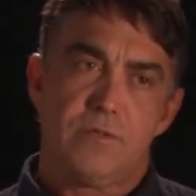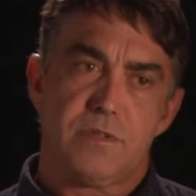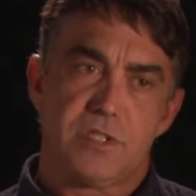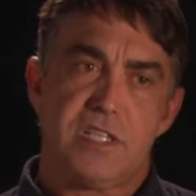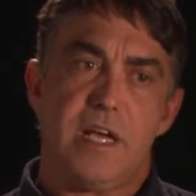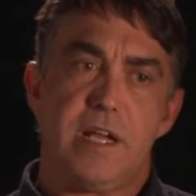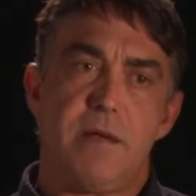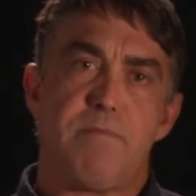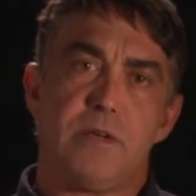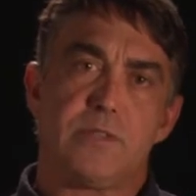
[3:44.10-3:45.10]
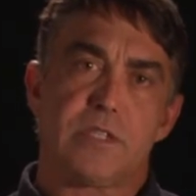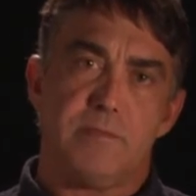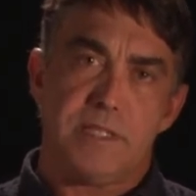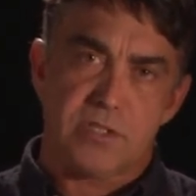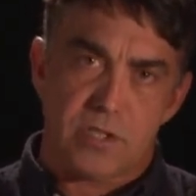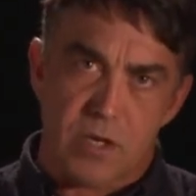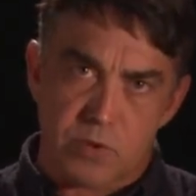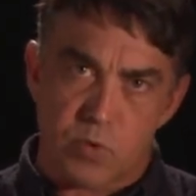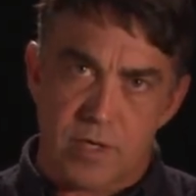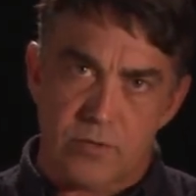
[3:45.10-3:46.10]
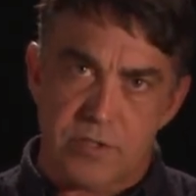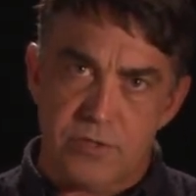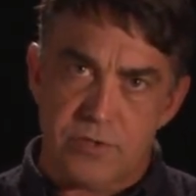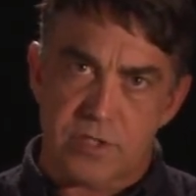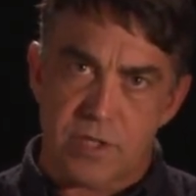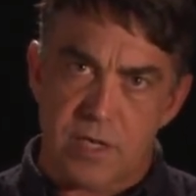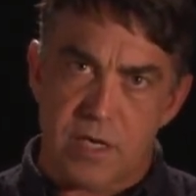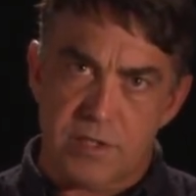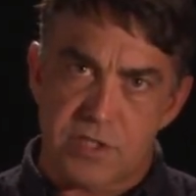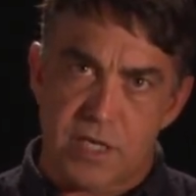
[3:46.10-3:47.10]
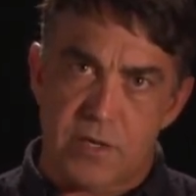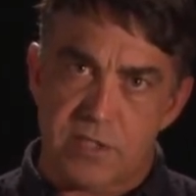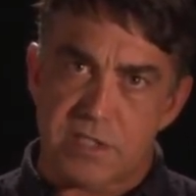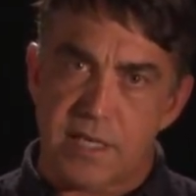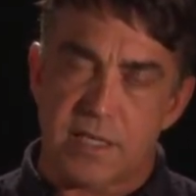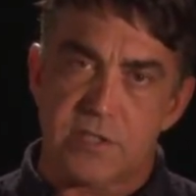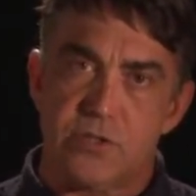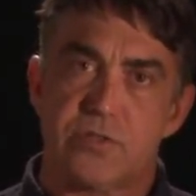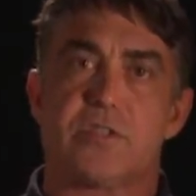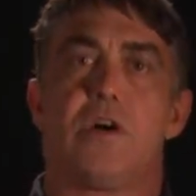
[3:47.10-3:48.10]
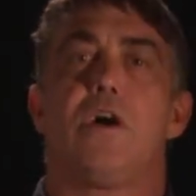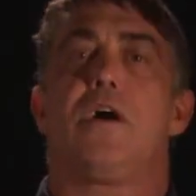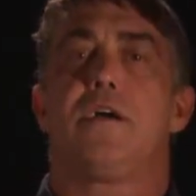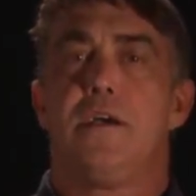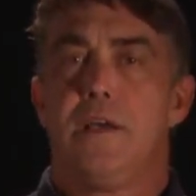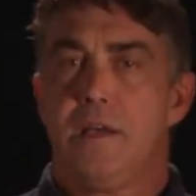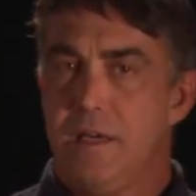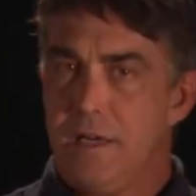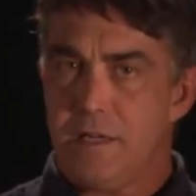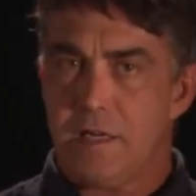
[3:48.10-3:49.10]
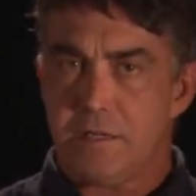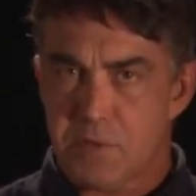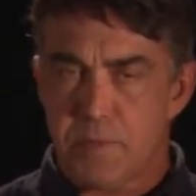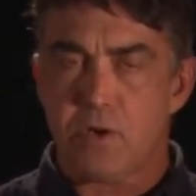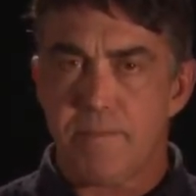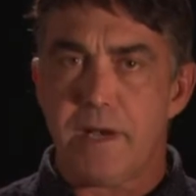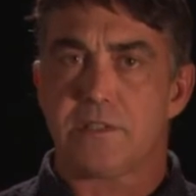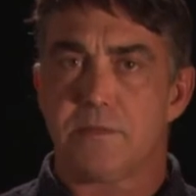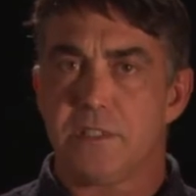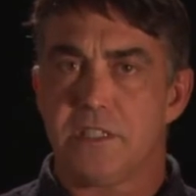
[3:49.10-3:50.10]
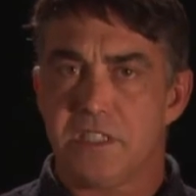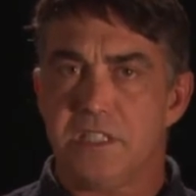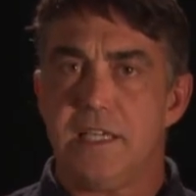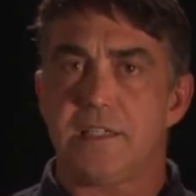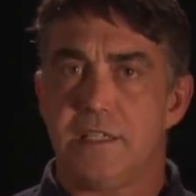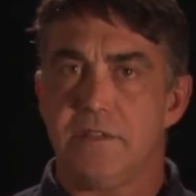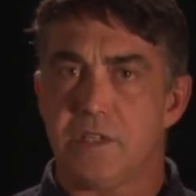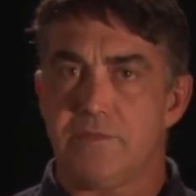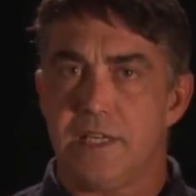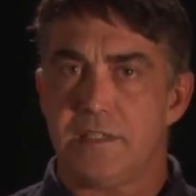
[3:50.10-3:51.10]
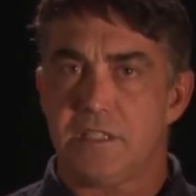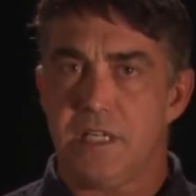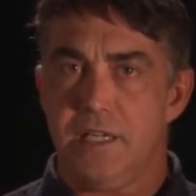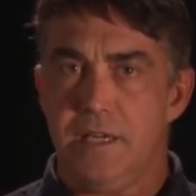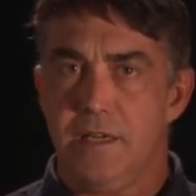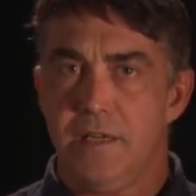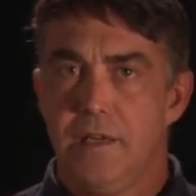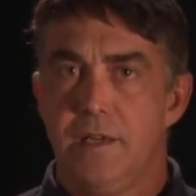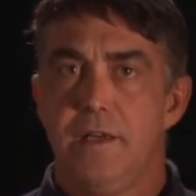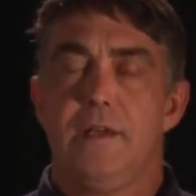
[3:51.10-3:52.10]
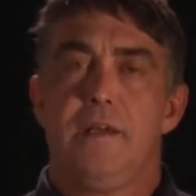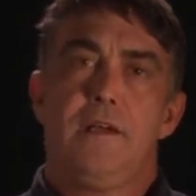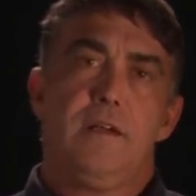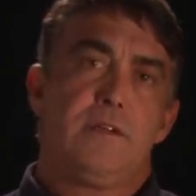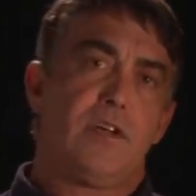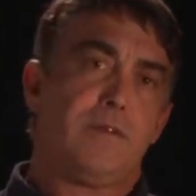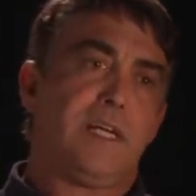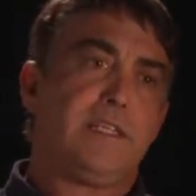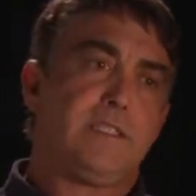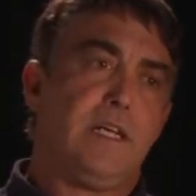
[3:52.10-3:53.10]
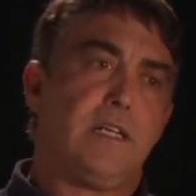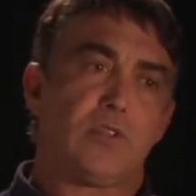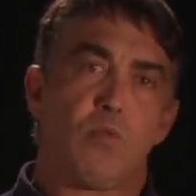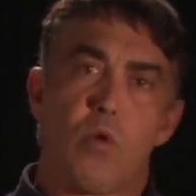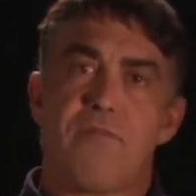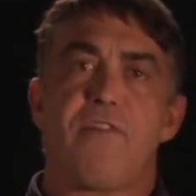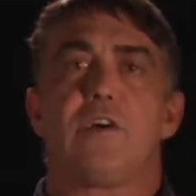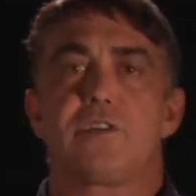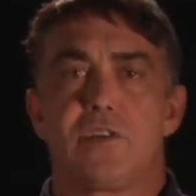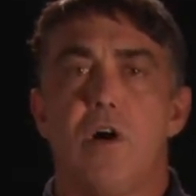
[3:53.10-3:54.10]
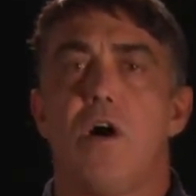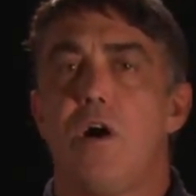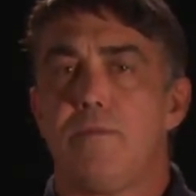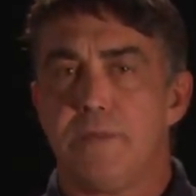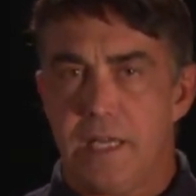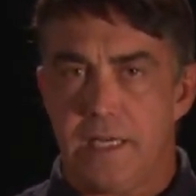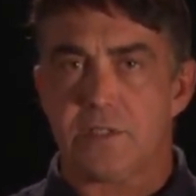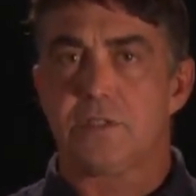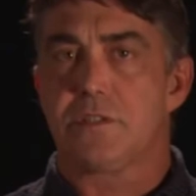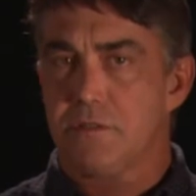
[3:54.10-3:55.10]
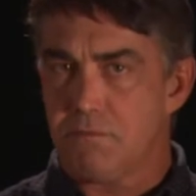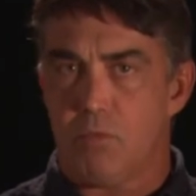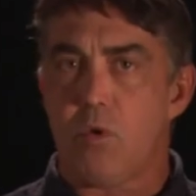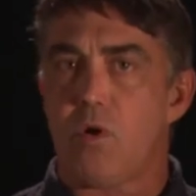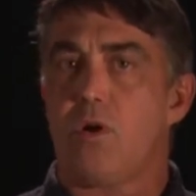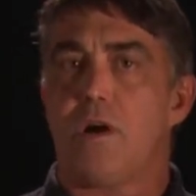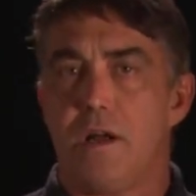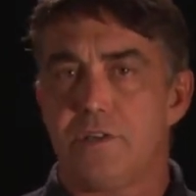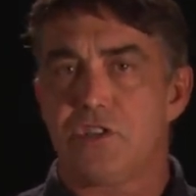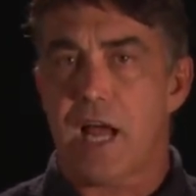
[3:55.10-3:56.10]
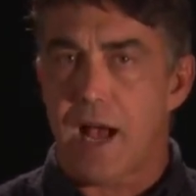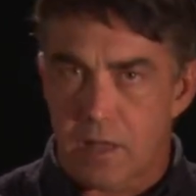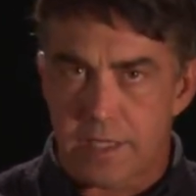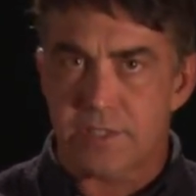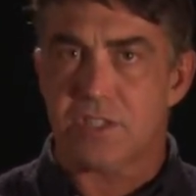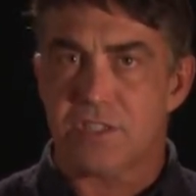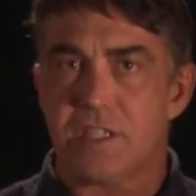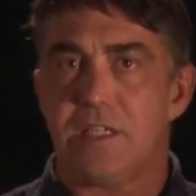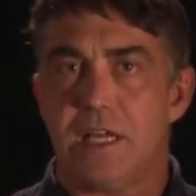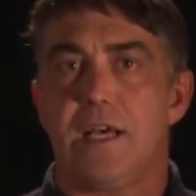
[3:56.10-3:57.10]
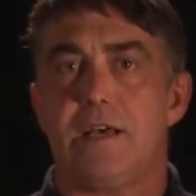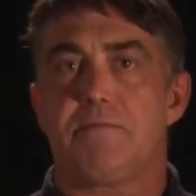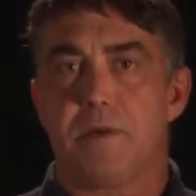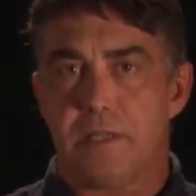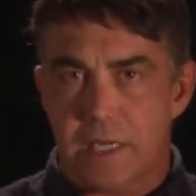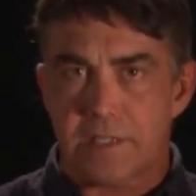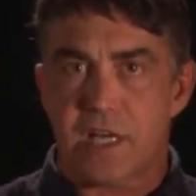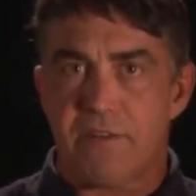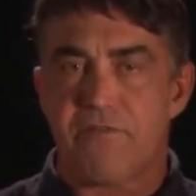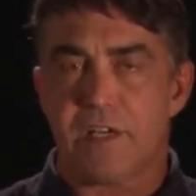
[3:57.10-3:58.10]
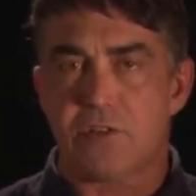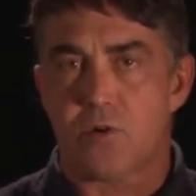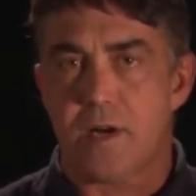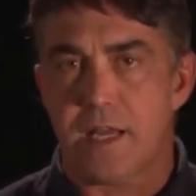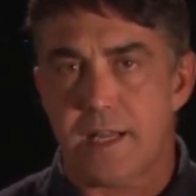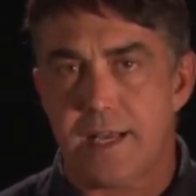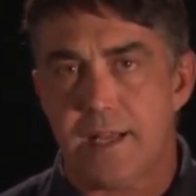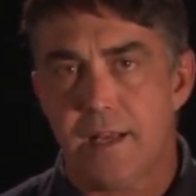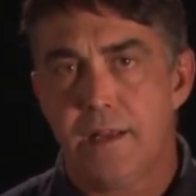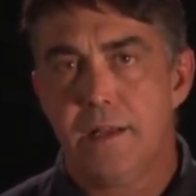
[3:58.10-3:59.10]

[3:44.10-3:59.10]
city, but it was going to be the Psalms 102 city. Would sing a new song. And I spoke about some distinctives of that city. Psalms 18 is a warfare psalm. It has more challenges in it, but does have victory in it.